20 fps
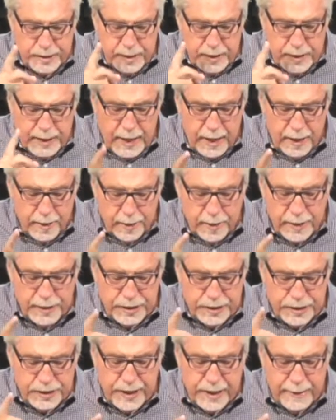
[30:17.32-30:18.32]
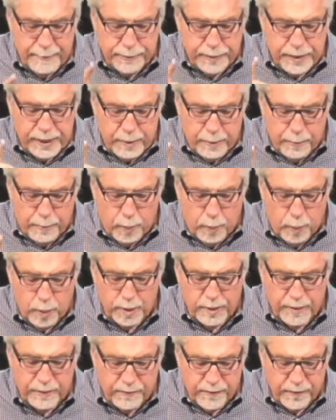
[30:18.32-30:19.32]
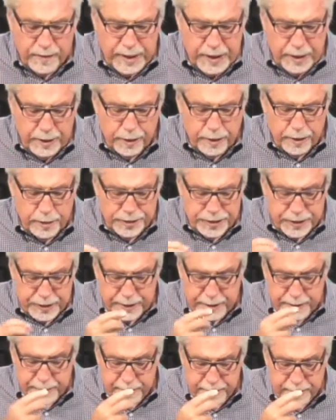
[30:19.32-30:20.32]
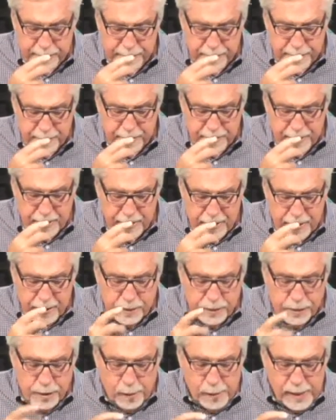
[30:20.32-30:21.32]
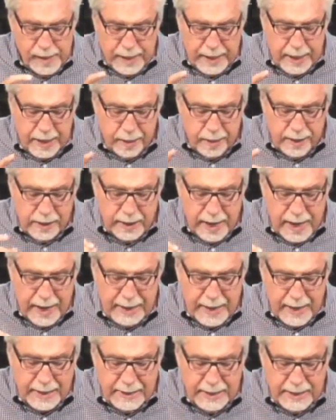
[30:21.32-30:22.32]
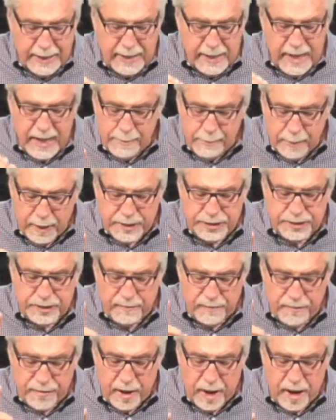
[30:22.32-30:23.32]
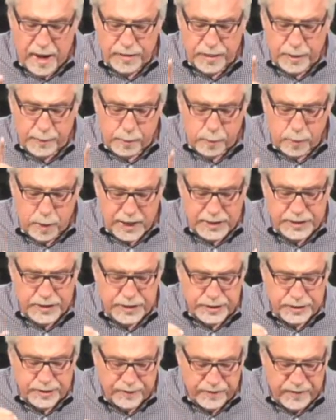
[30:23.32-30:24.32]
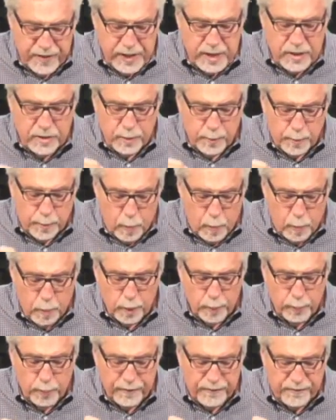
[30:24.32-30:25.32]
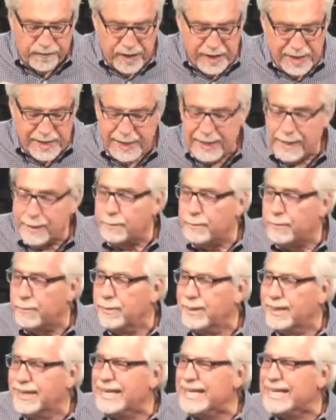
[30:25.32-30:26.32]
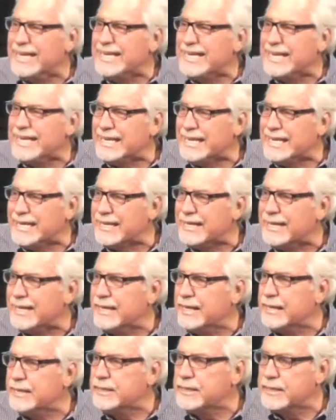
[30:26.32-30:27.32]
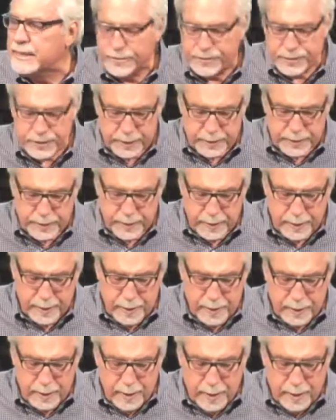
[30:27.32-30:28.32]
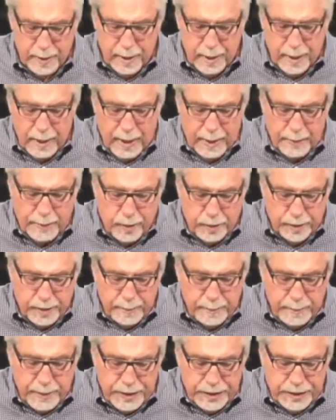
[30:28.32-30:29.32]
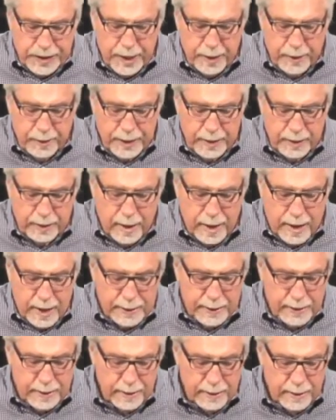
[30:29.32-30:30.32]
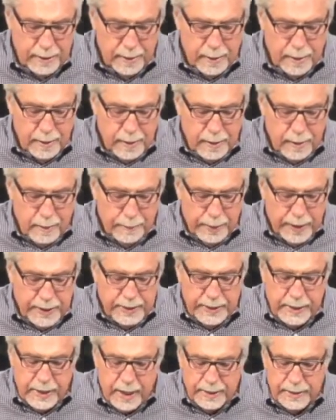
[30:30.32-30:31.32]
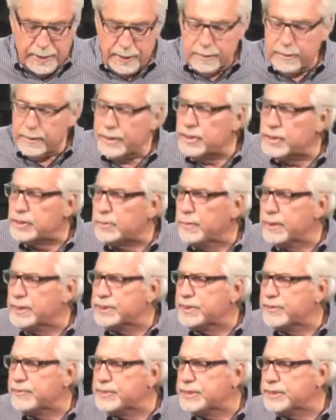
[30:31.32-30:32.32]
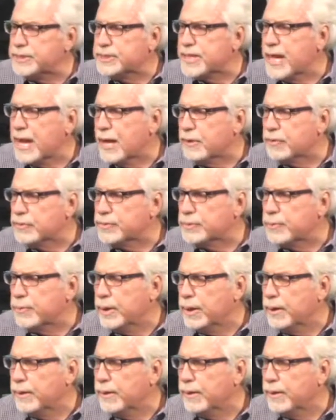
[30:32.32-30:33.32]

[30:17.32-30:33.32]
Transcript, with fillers: Kerry skipped the important for the urgent. Knowing Kerry like I did, he must have thought the process of feeding the poor would feed him. It didn't. It doesn't. I'm going to miss Kerry a lot, but not nearly as much as his towns will.